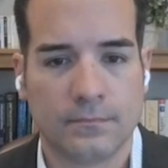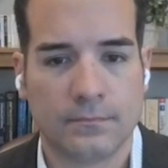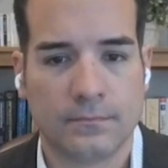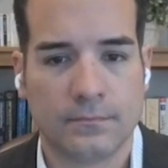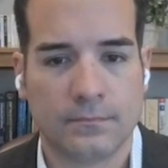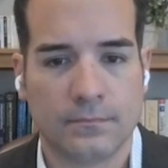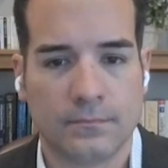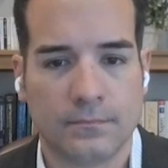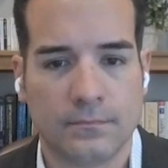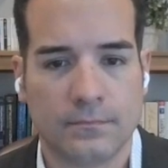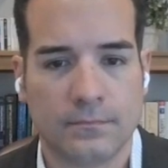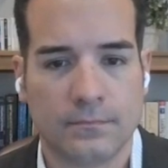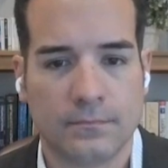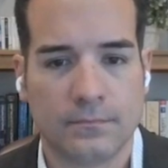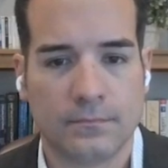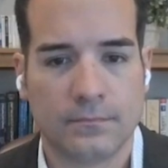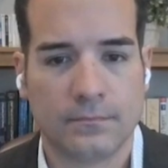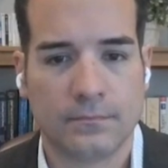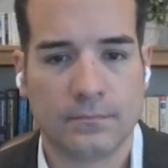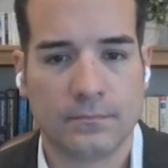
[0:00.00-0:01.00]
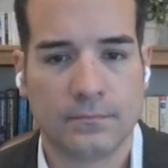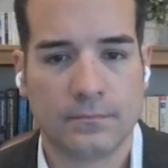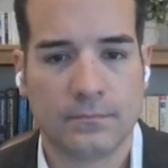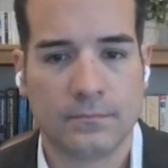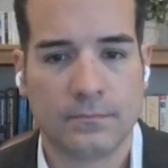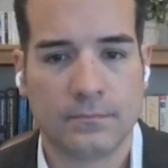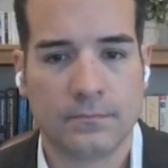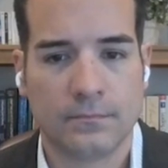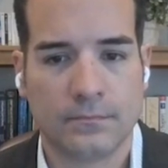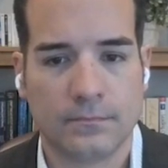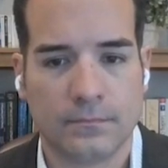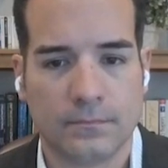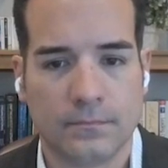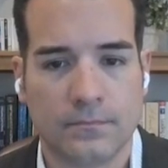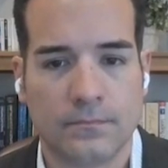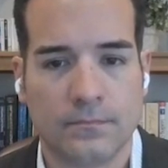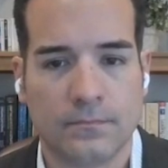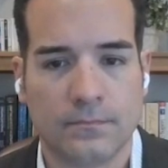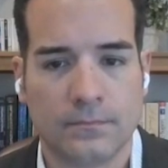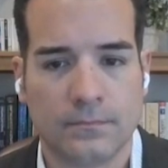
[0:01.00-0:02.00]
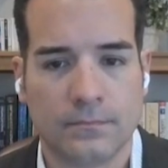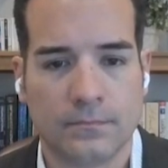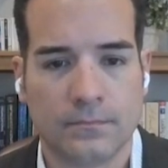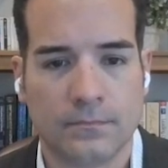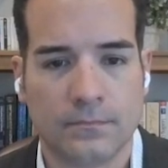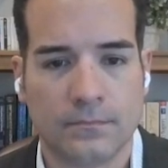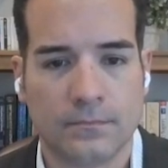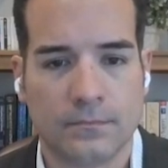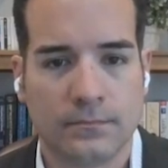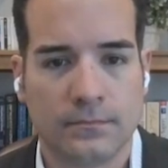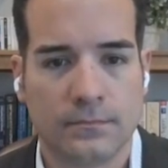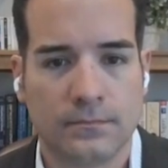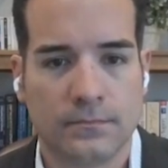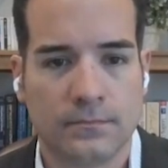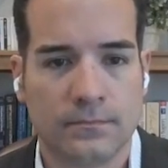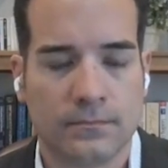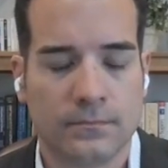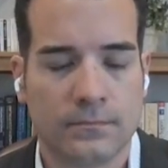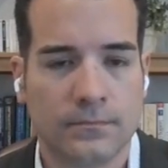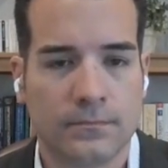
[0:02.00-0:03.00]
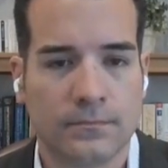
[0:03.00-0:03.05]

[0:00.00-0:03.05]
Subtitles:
The person shown says nothing.